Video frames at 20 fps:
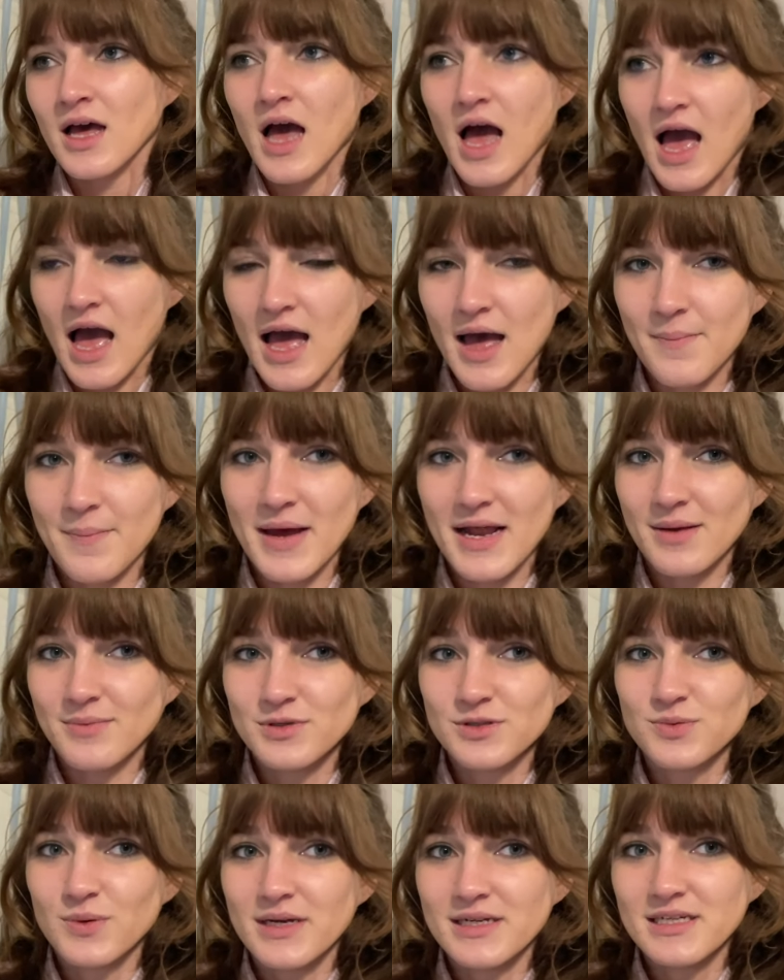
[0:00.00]
Um, and I'm
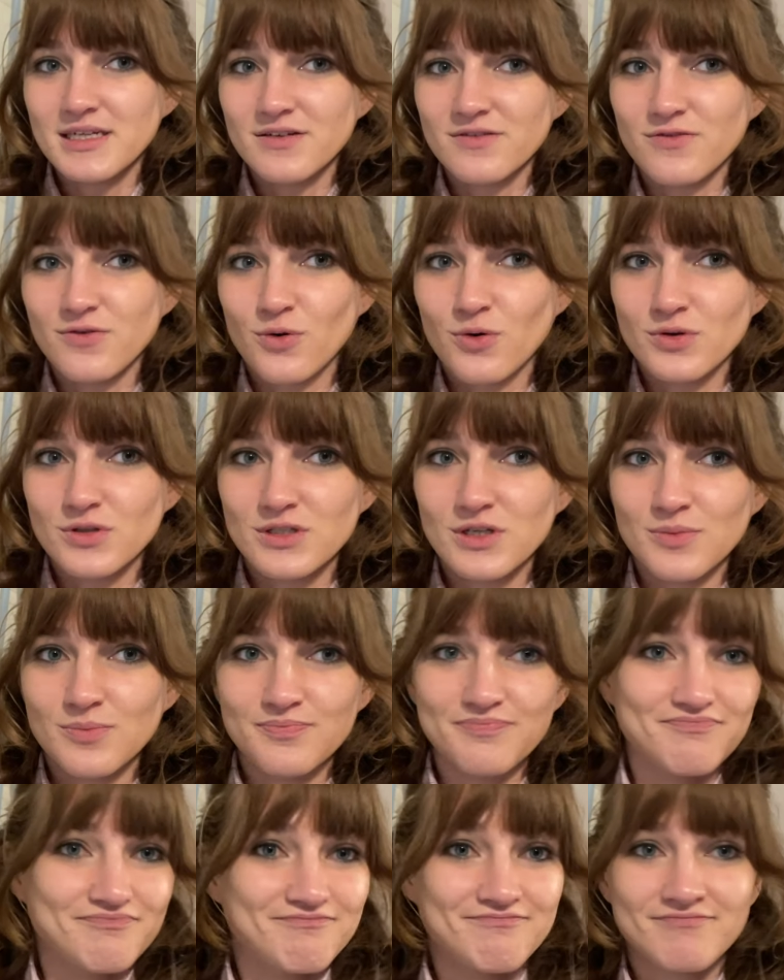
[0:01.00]
just waiting for
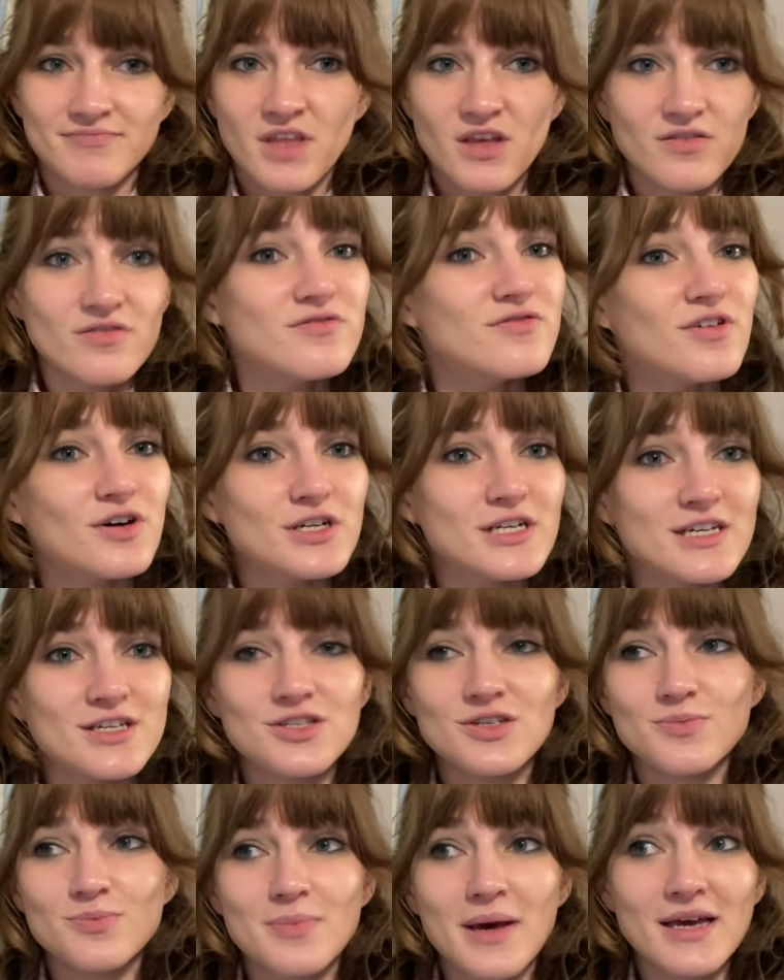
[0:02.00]
some footage
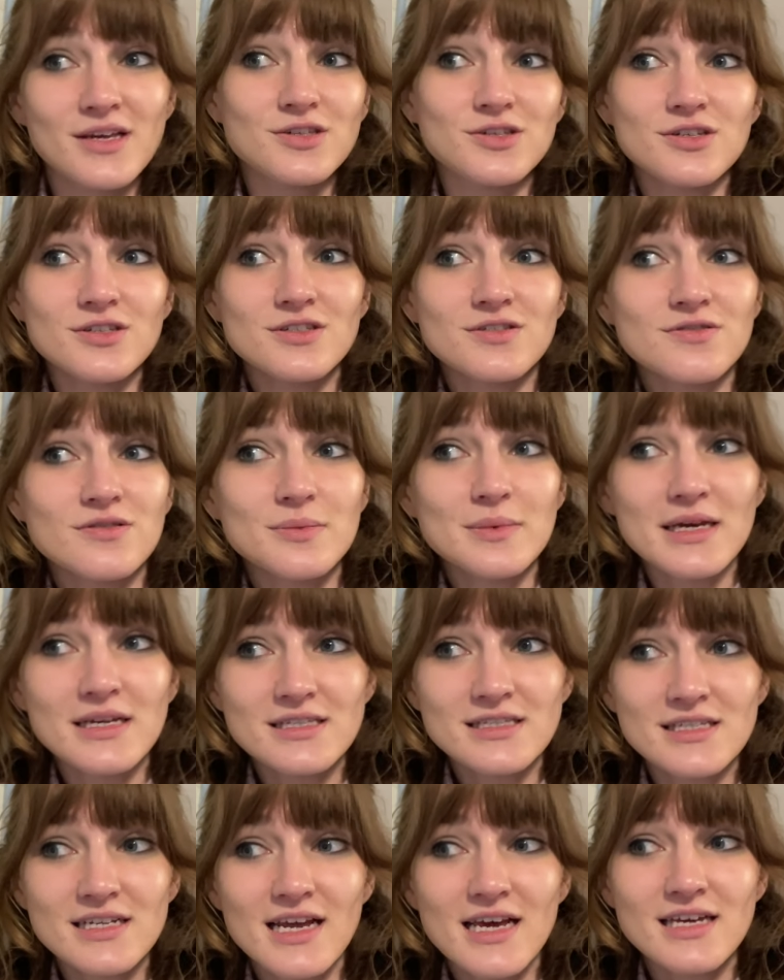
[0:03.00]
and pictures from
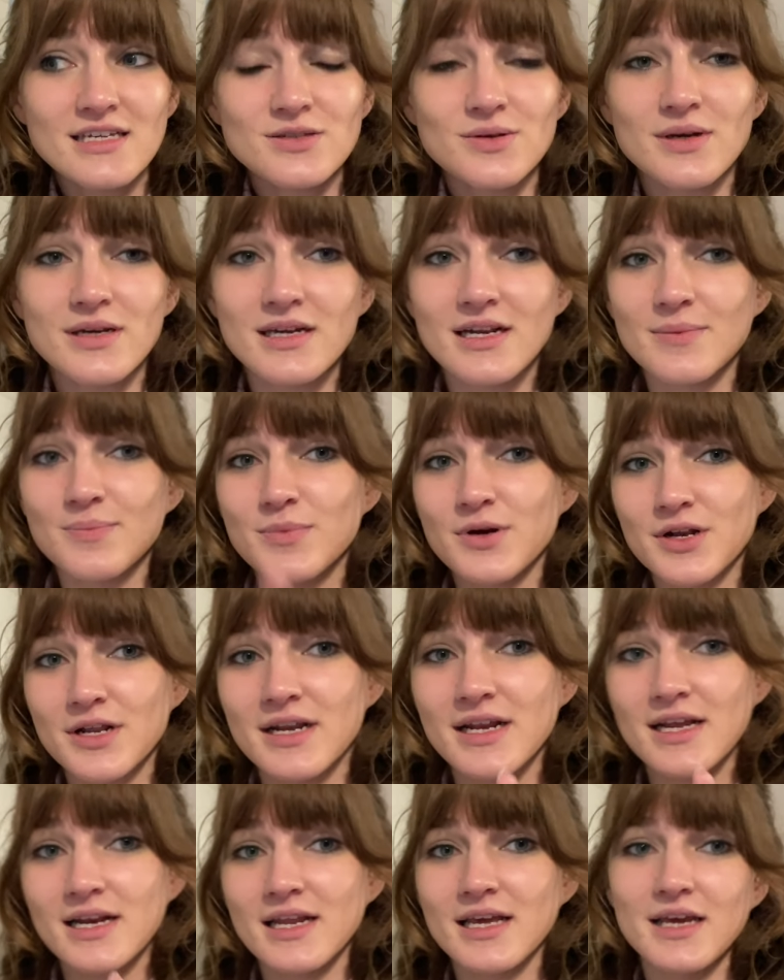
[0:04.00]
yesterday so I can put it
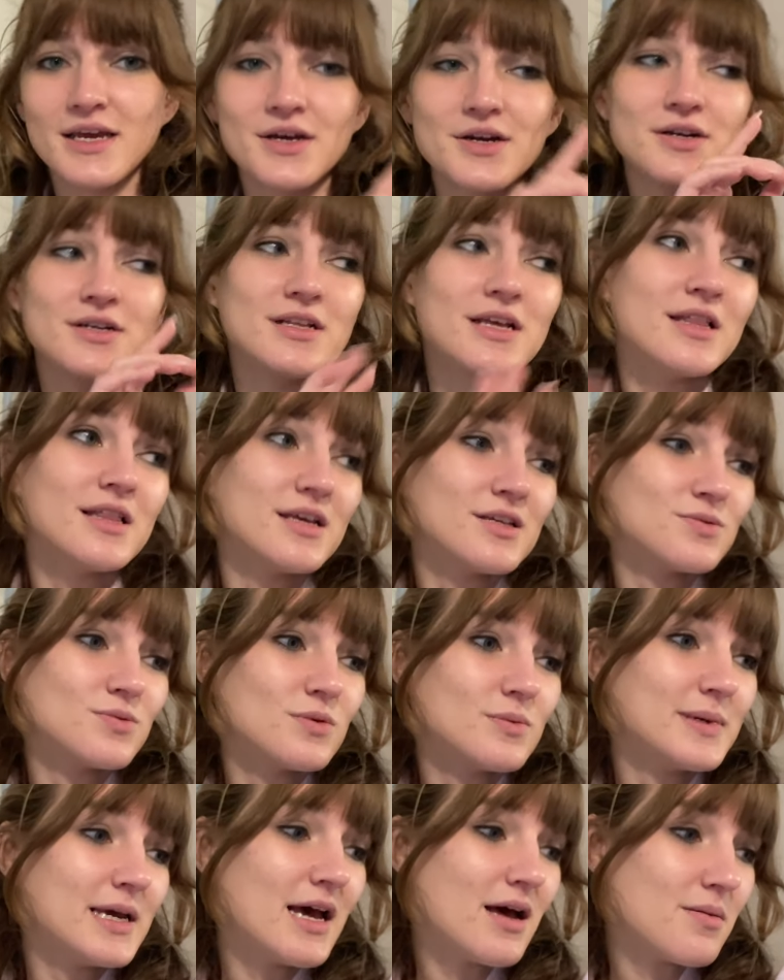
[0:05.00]
in here and then this will
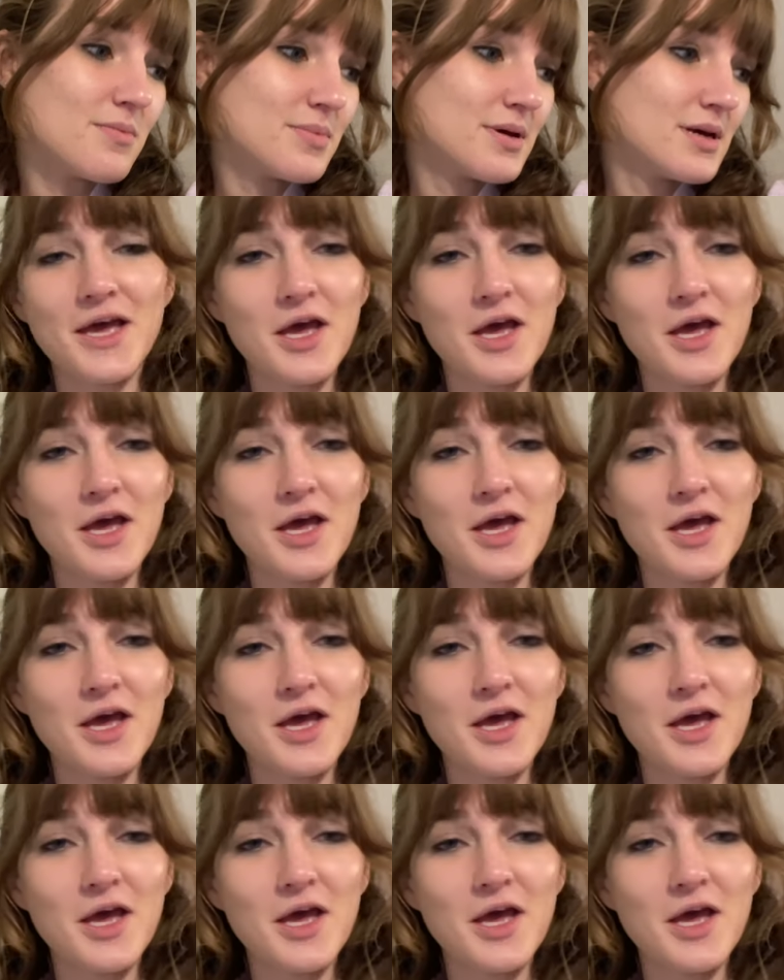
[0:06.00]
be up.